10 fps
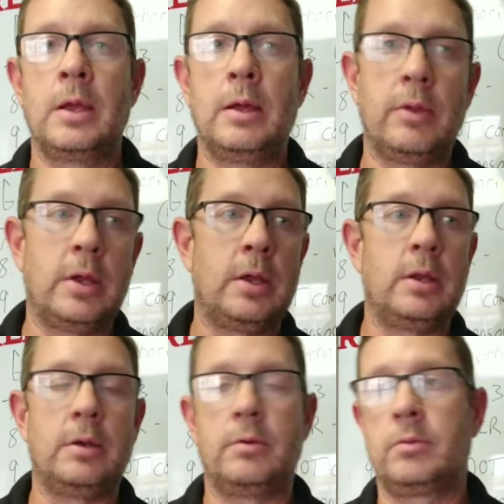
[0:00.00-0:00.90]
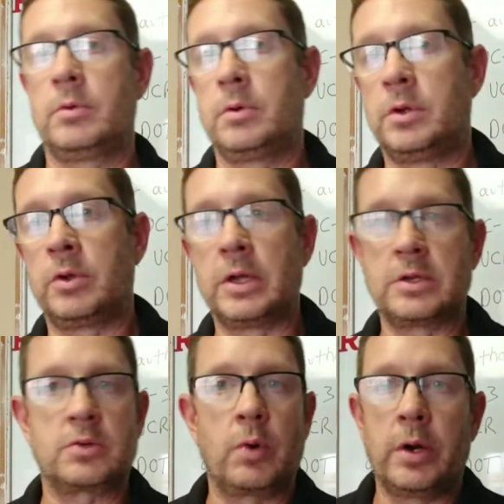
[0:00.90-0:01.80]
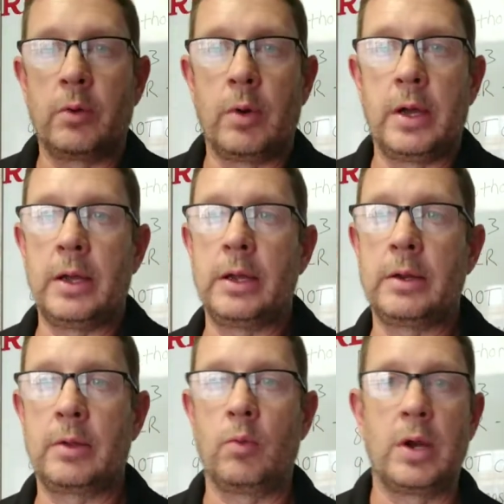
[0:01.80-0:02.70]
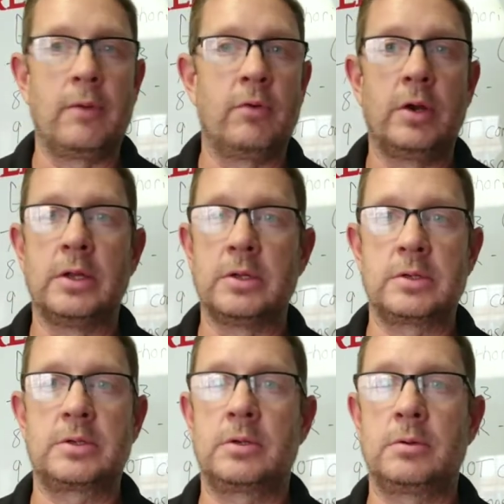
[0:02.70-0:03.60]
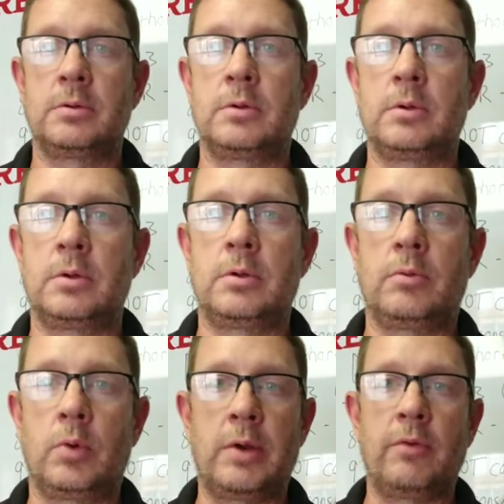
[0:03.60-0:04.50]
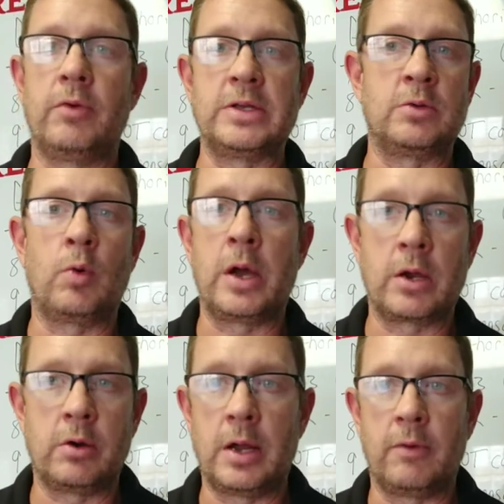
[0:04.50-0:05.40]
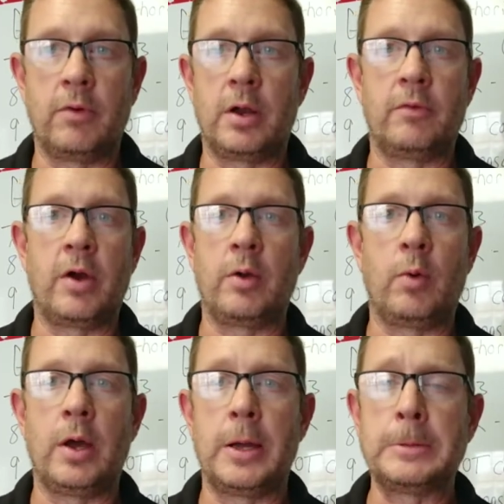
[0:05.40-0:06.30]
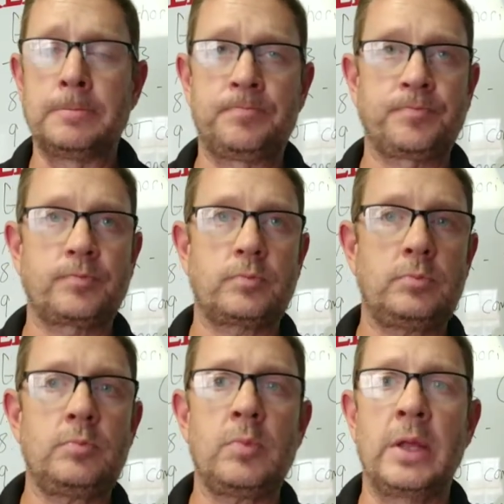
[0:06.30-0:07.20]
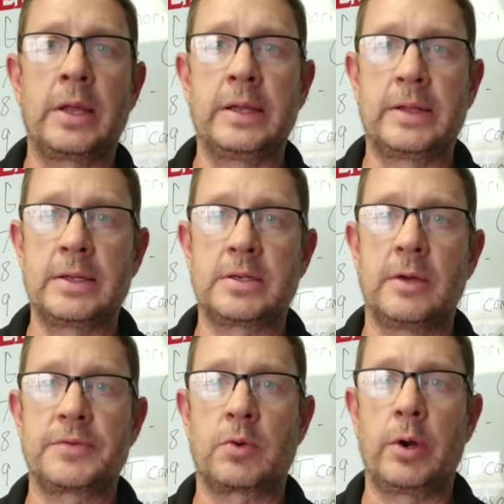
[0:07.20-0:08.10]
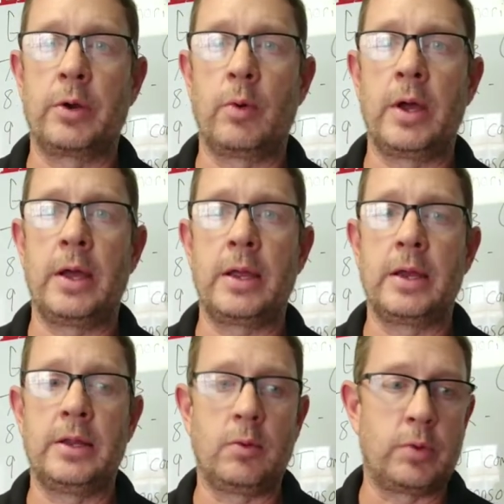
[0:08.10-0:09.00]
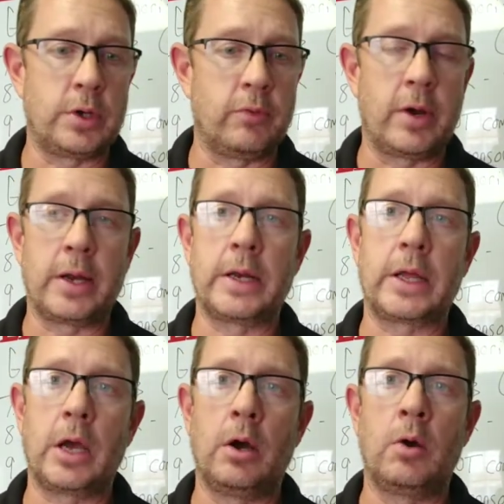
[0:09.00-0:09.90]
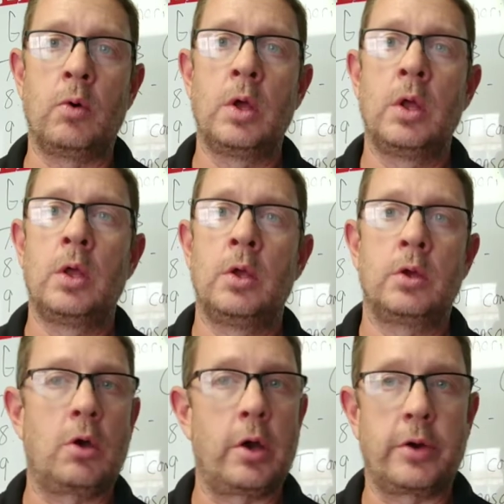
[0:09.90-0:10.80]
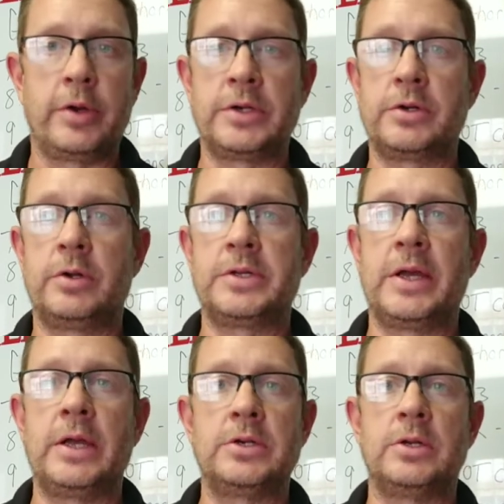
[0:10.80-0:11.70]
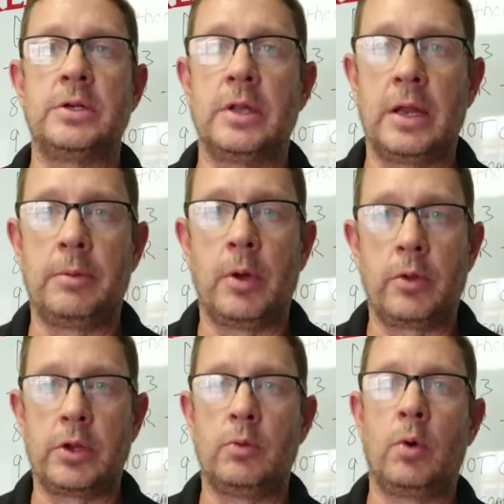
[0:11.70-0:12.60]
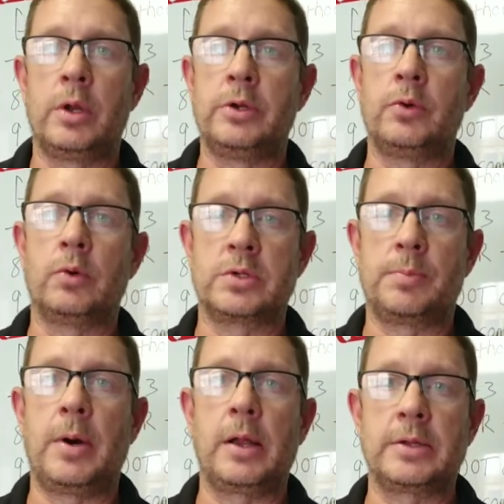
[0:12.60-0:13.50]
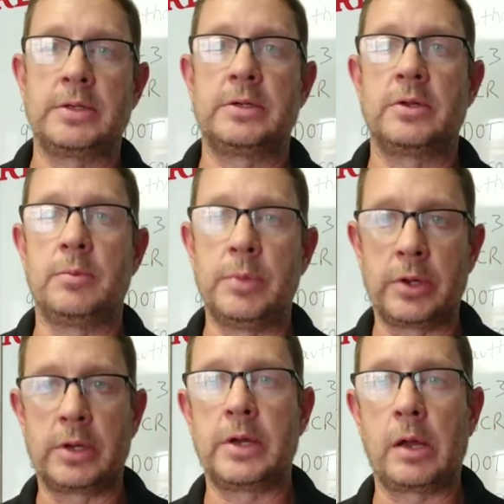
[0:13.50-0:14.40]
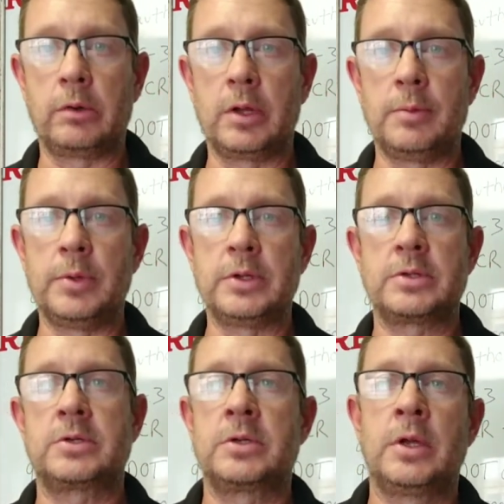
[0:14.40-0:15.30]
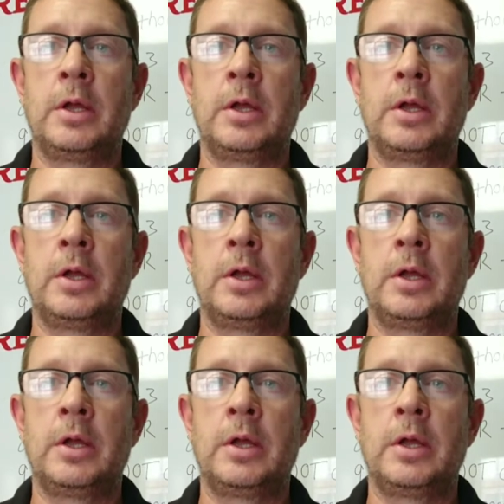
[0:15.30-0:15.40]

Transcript: and then you get squared away, whatever it is, whatever reason why you're not running right away. Get that stuff squared away, and then when you're ready to go, call your insurance agent and let them know that you want to endorse the policy to the $1 million limits,